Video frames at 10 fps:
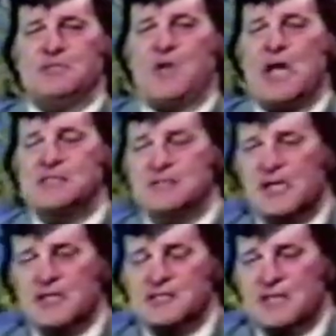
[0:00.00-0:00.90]
is a
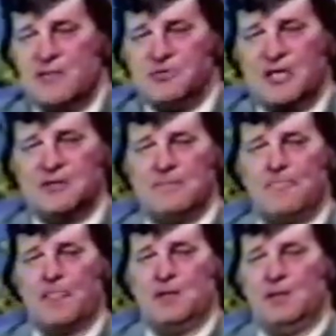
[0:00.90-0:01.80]
fascinating subject
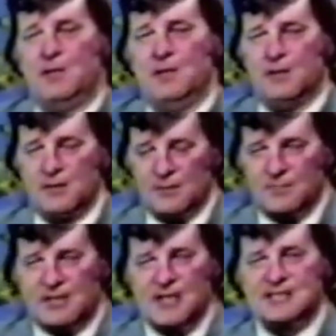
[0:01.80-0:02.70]

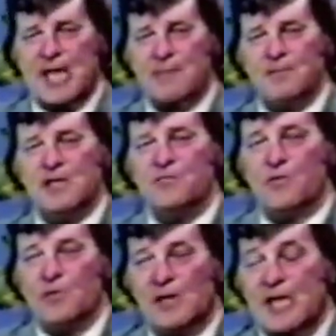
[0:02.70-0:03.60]
because I believe
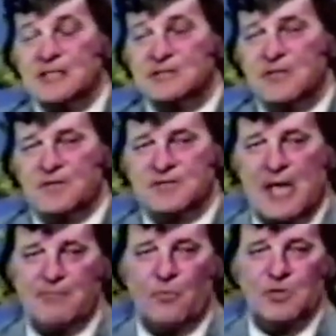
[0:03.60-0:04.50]
it relates to the
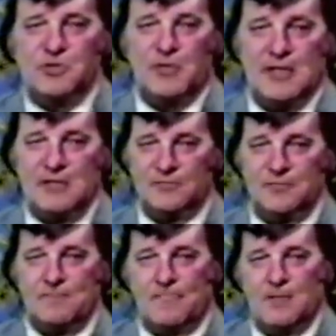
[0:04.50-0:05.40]
time in which we live.
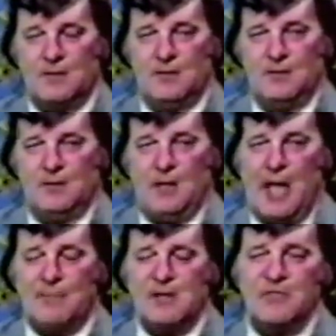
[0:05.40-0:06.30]

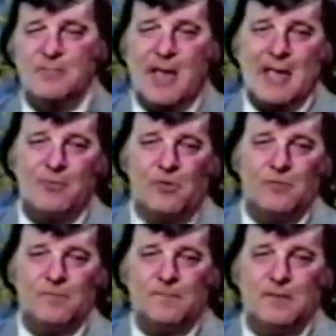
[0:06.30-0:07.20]
I believe the
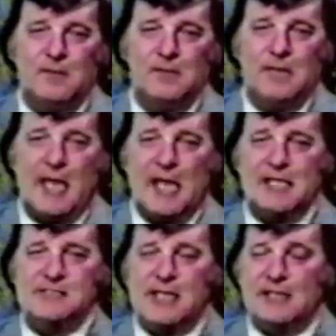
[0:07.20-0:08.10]
Bible
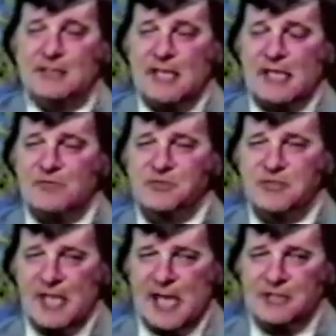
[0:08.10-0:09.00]
has and gives
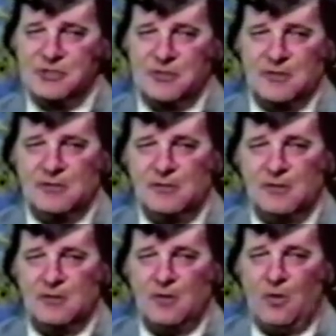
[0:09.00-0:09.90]
the answer
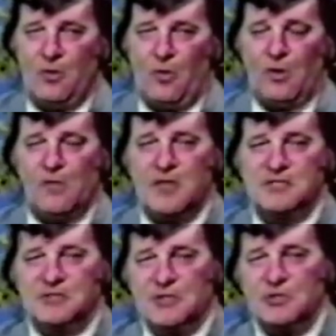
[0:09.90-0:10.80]
or
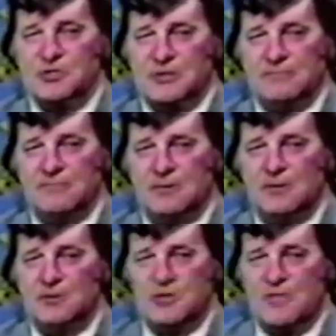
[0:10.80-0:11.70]
the solution
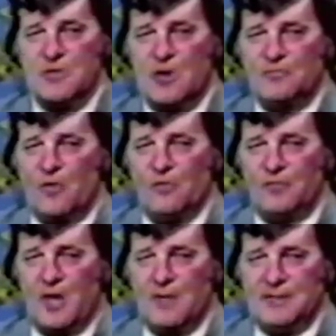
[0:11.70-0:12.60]
to the UFO
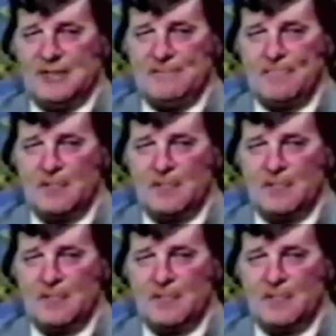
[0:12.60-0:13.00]
phenomena.